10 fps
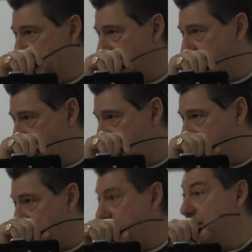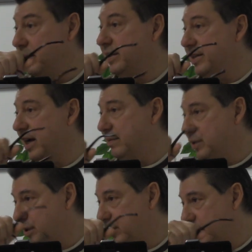this book how many times
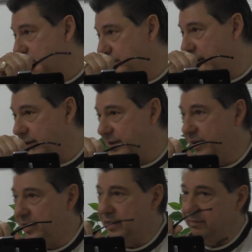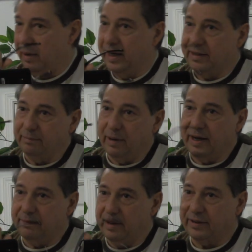it talks about mind and
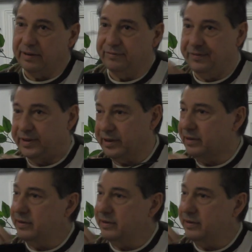body, mental and physical.